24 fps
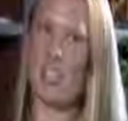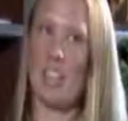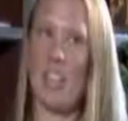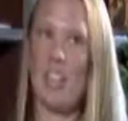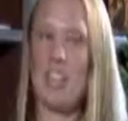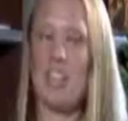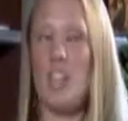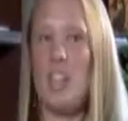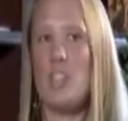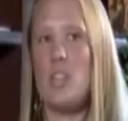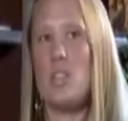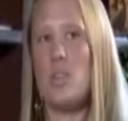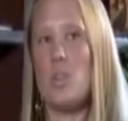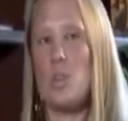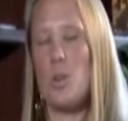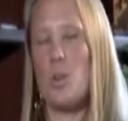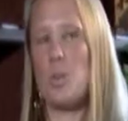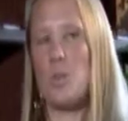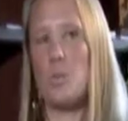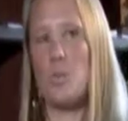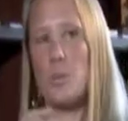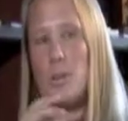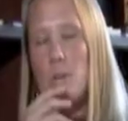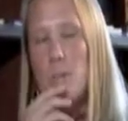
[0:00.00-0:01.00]
And, and you
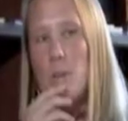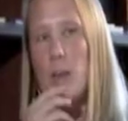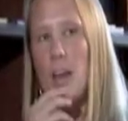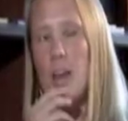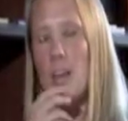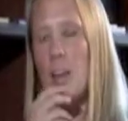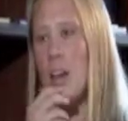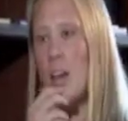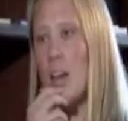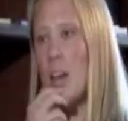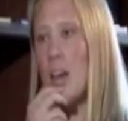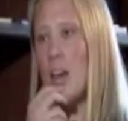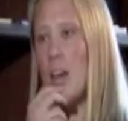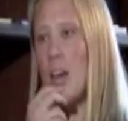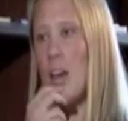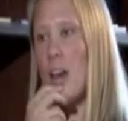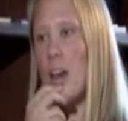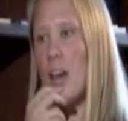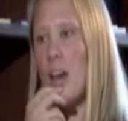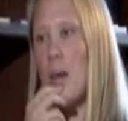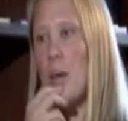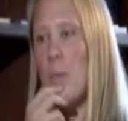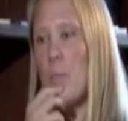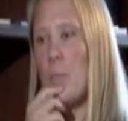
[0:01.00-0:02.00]
talked a bit about
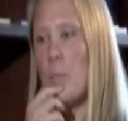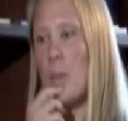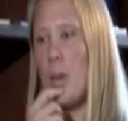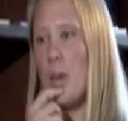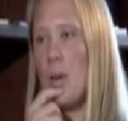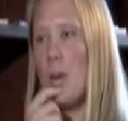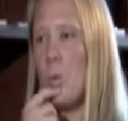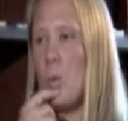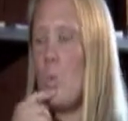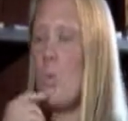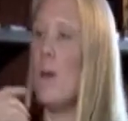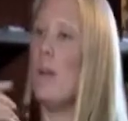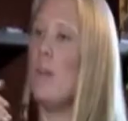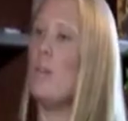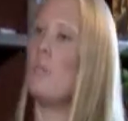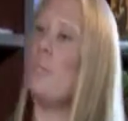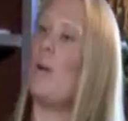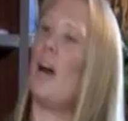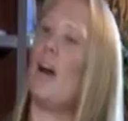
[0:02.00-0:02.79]
um, when